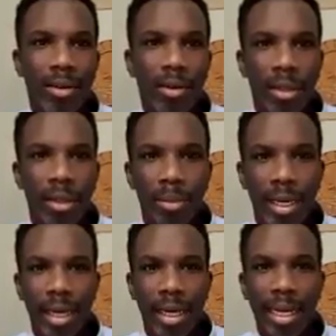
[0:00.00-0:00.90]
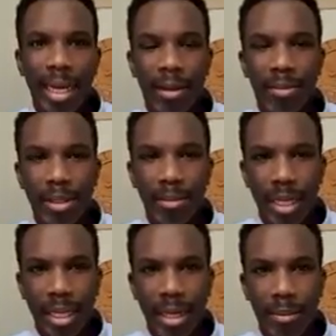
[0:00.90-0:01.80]
grant them being and allow them to
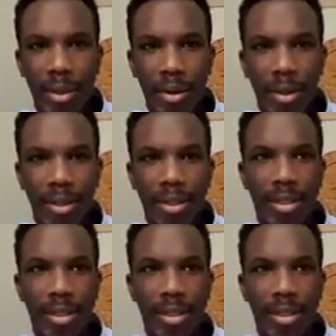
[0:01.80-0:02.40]
be there, but not